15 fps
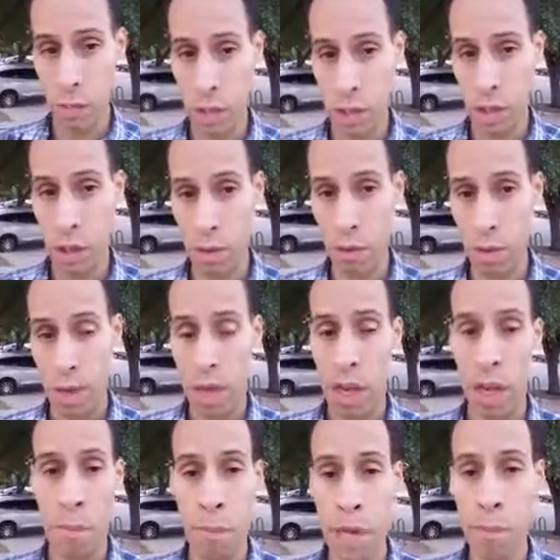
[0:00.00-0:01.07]
themselves
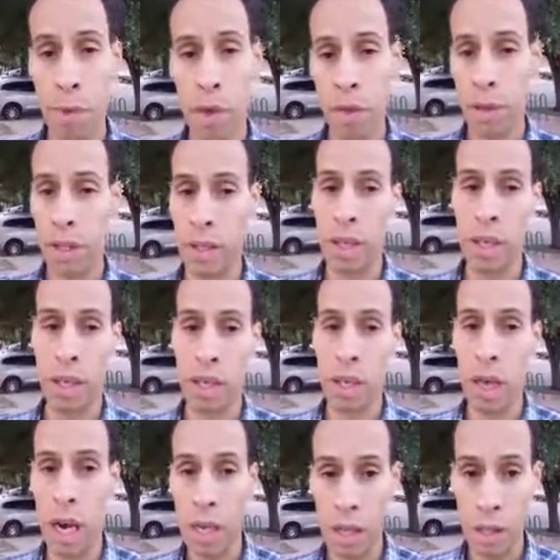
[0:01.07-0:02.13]
and people correct their
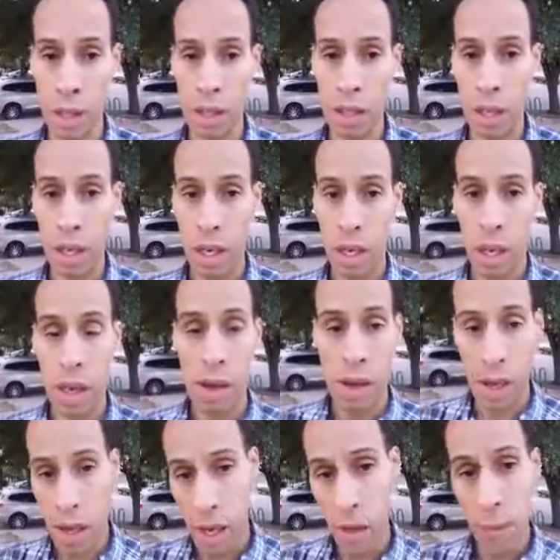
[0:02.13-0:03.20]
nationality,
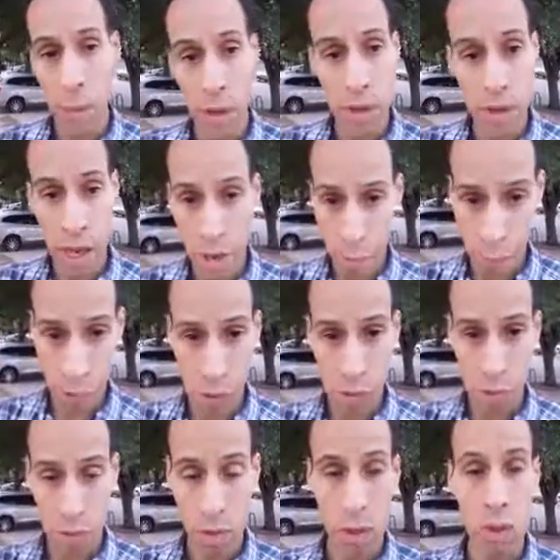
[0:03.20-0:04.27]
and for
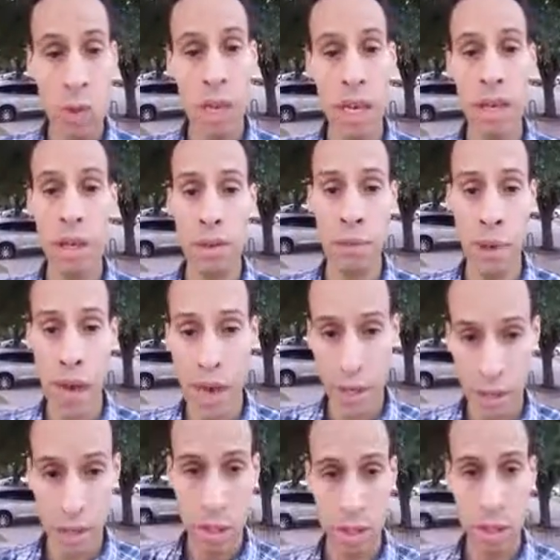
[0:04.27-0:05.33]
example, you get
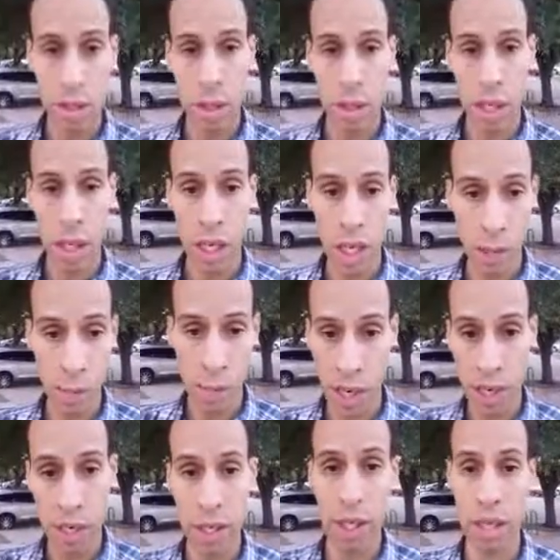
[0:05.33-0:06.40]
Nevada
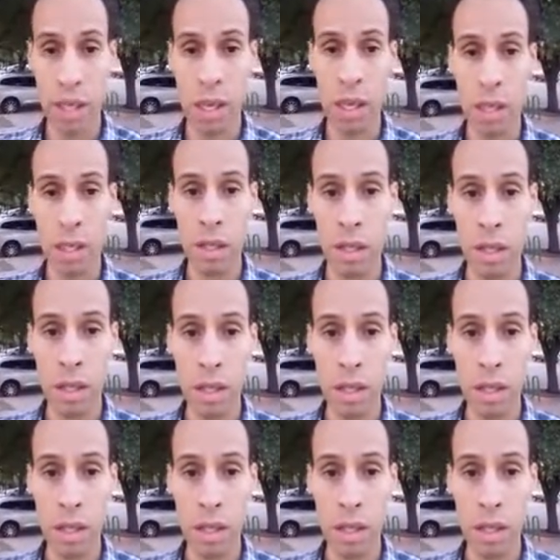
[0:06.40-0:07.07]
independent again,